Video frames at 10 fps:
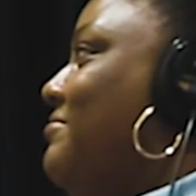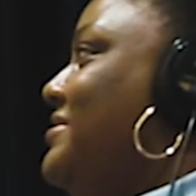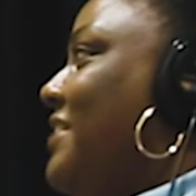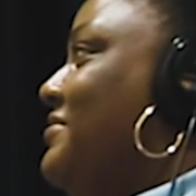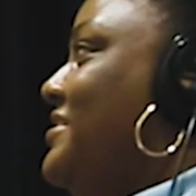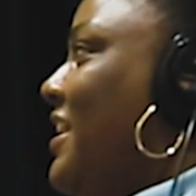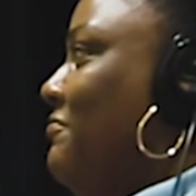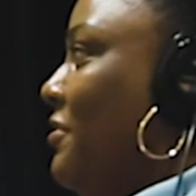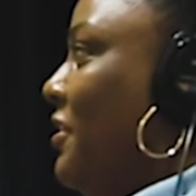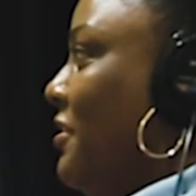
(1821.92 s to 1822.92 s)
He was saving
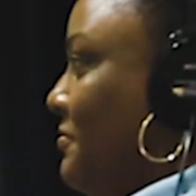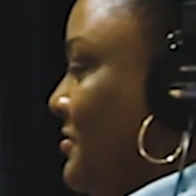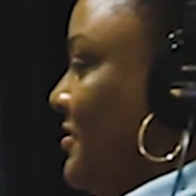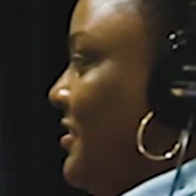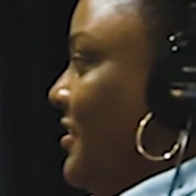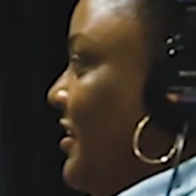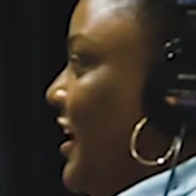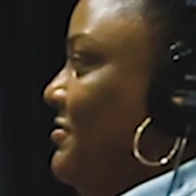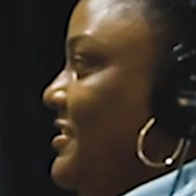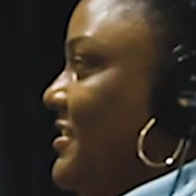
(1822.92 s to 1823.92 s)
several hoes.
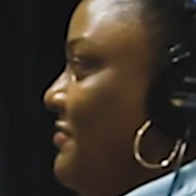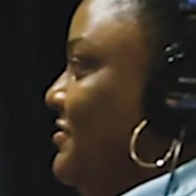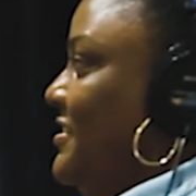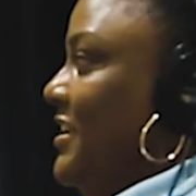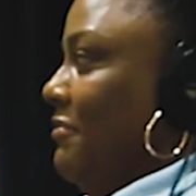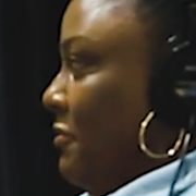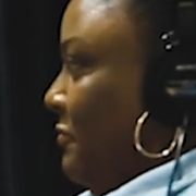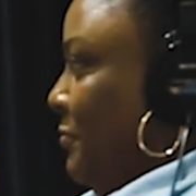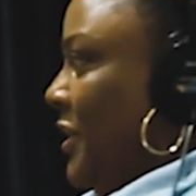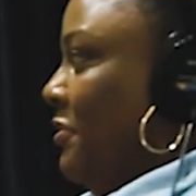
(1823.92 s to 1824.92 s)
He was saving several
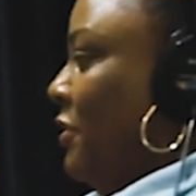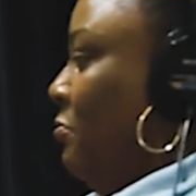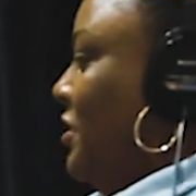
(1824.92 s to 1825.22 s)
of them. You don't know